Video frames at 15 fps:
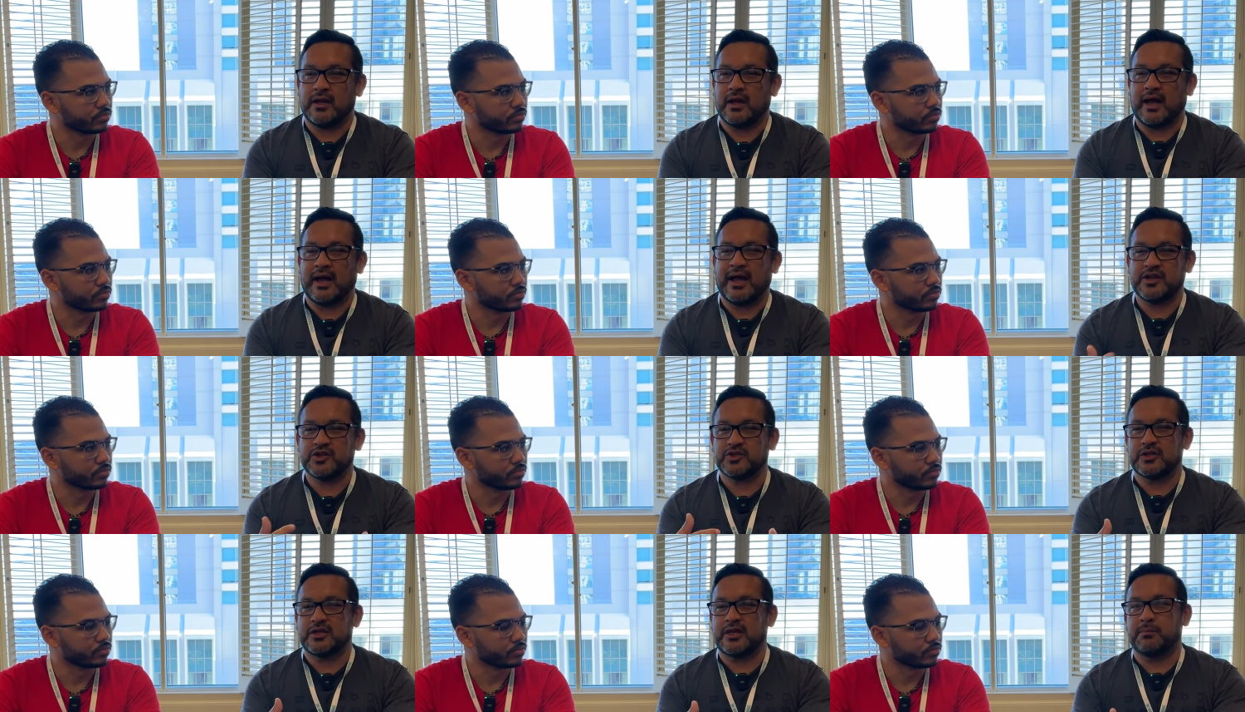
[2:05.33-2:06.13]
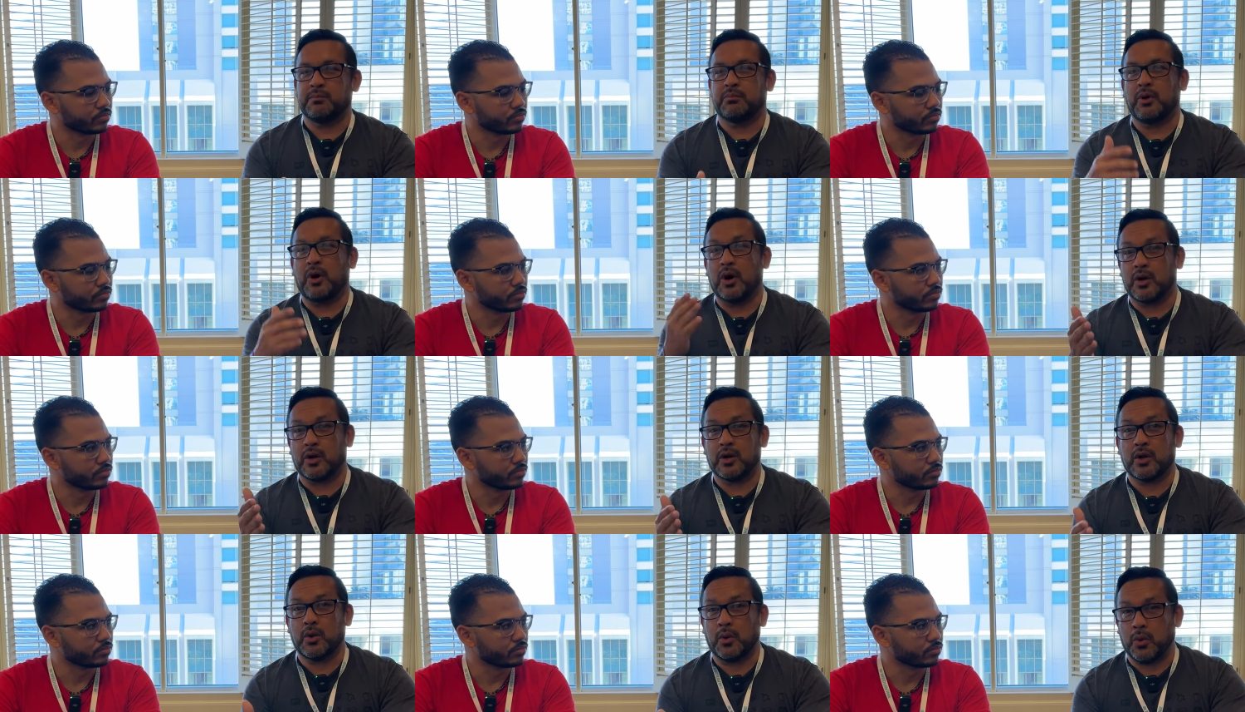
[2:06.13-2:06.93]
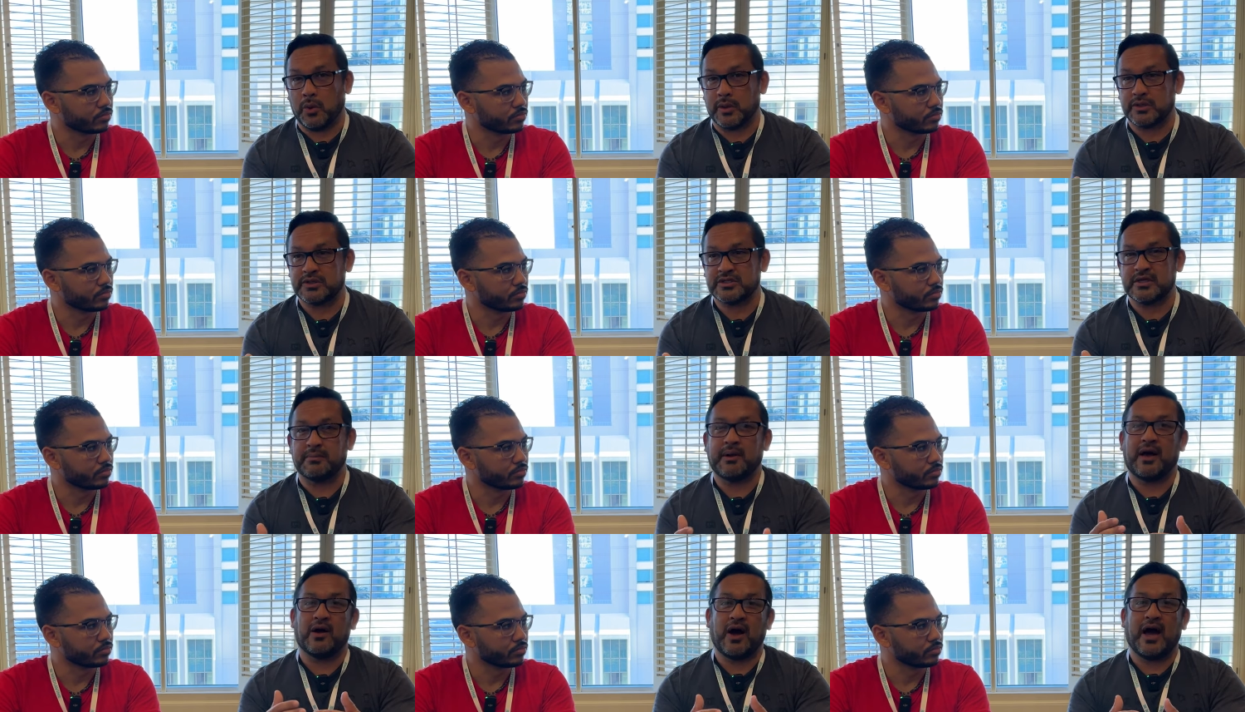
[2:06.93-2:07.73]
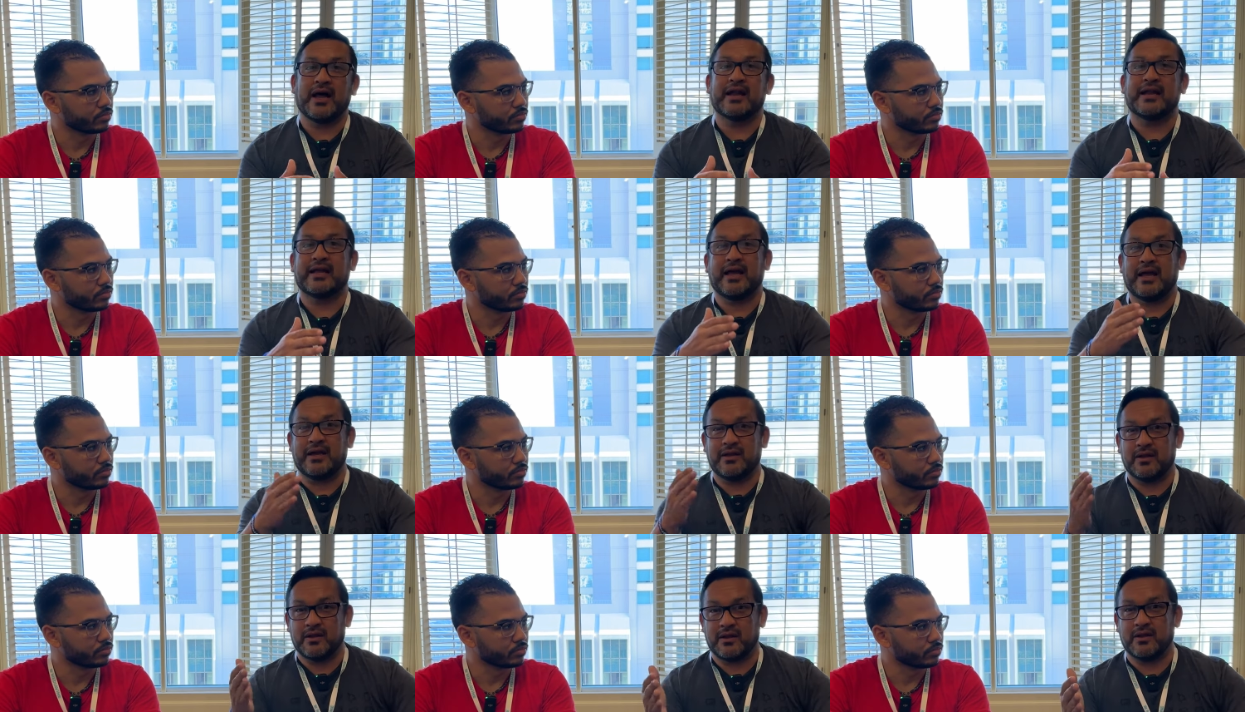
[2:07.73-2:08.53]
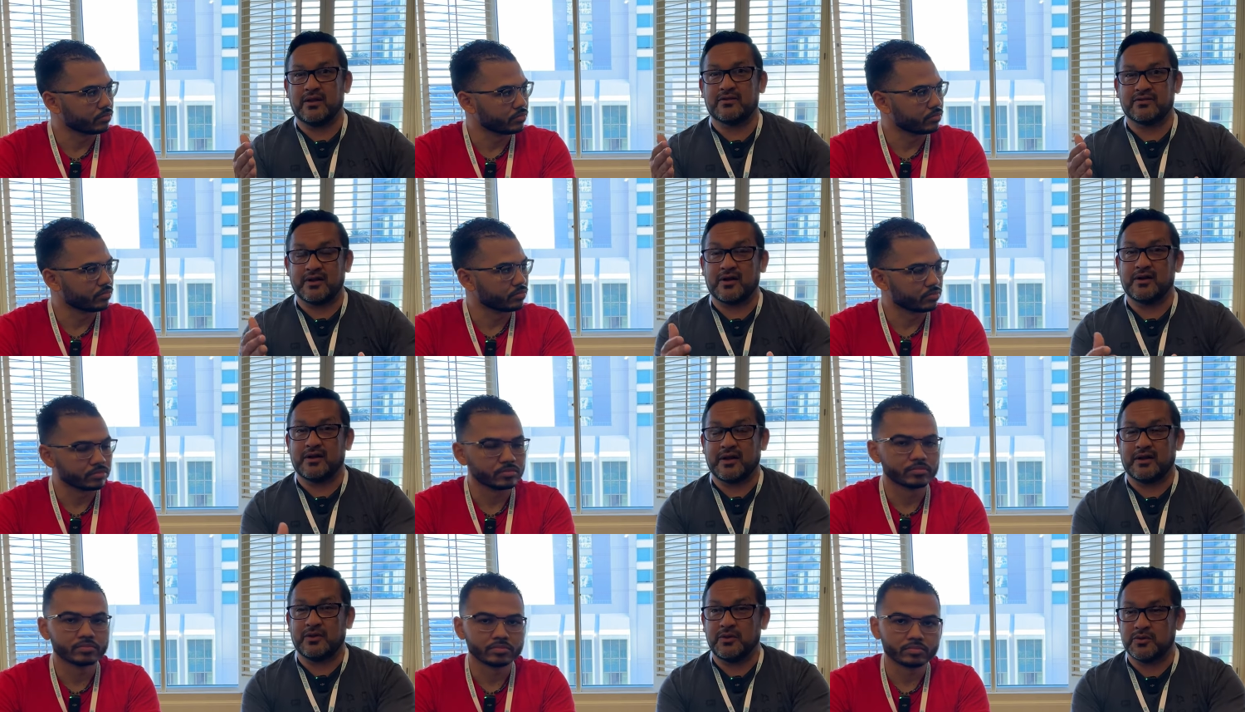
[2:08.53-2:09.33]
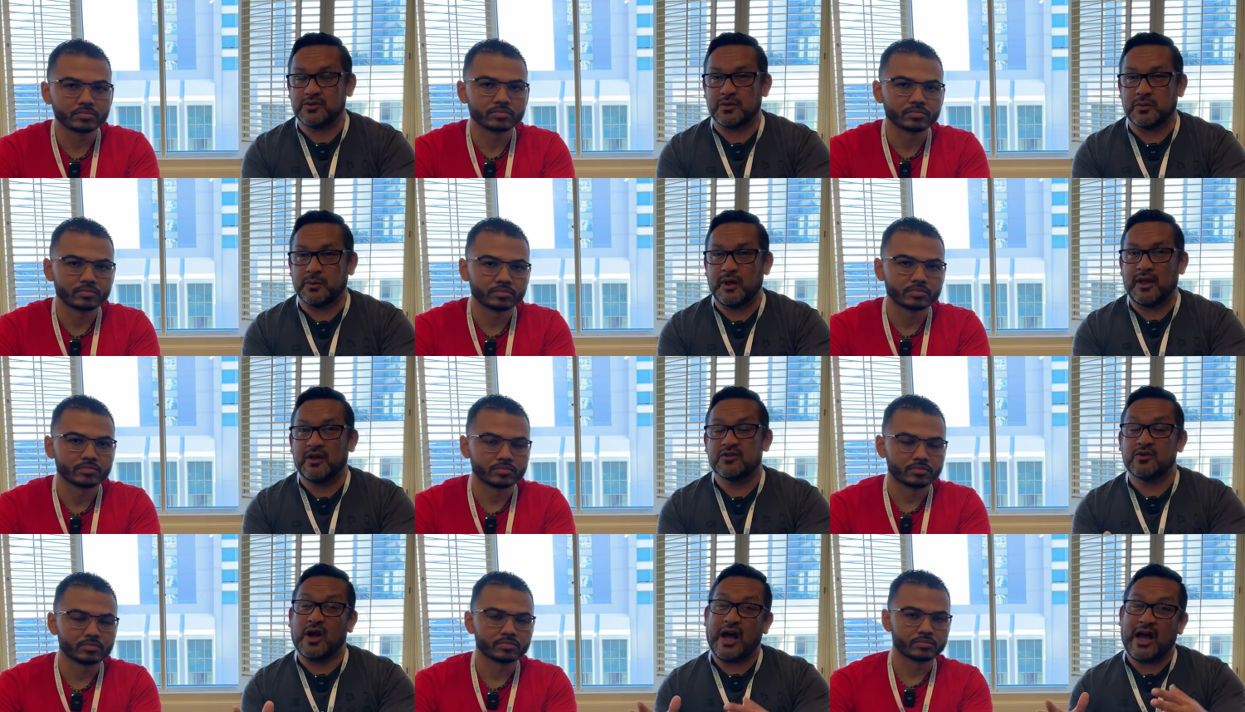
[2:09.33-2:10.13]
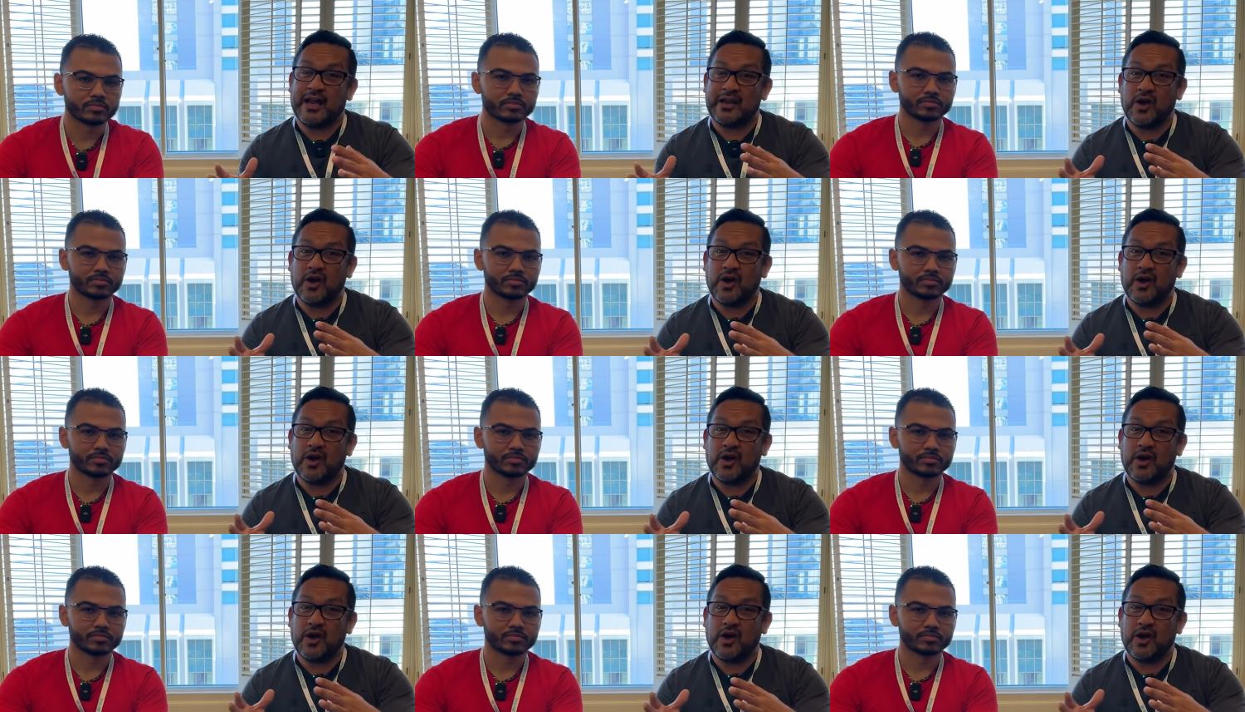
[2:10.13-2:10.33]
Speaker 1: I actually bought a course about how to get started on YouTube. So I